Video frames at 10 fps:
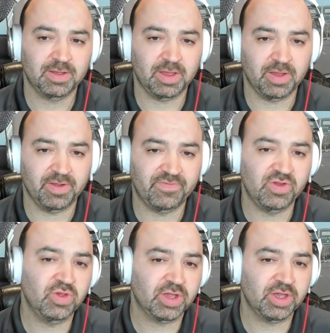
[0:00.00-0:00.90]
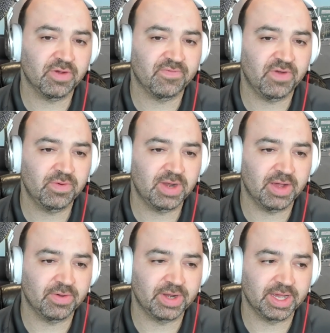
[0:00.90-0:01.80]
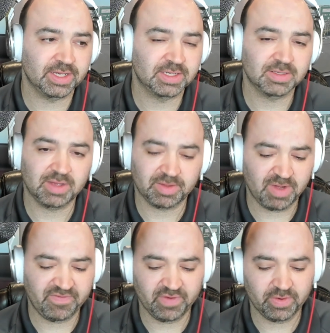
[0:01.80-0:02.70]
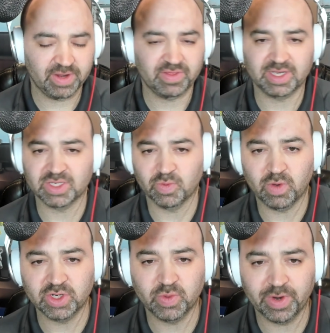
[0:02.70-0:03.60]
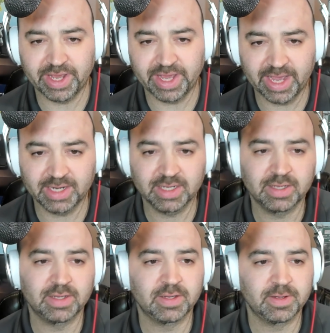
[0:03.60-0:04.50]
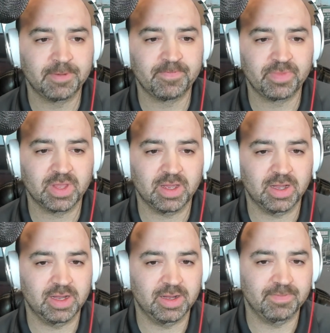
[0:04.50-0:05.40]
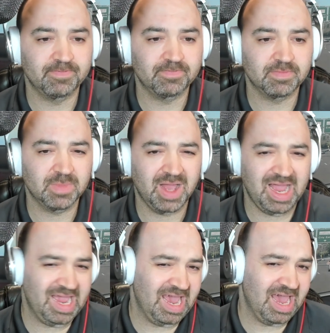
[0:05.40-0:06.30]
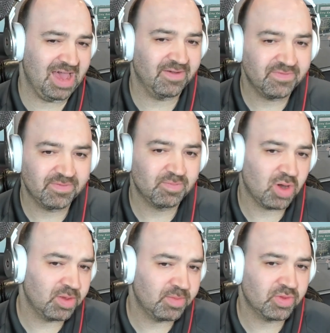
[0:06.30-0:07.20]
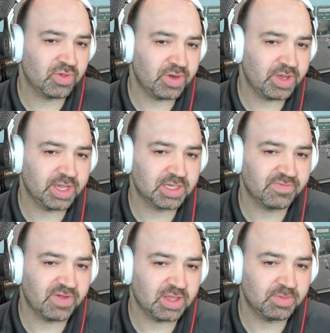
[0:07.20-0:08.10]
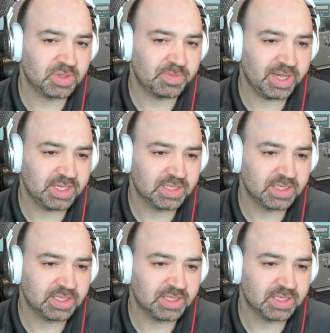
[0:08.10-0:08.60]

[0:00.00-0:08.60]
And if you look at your phone nowadays, like my phone, I think it's a 128. I have probably about 30 gigs available space,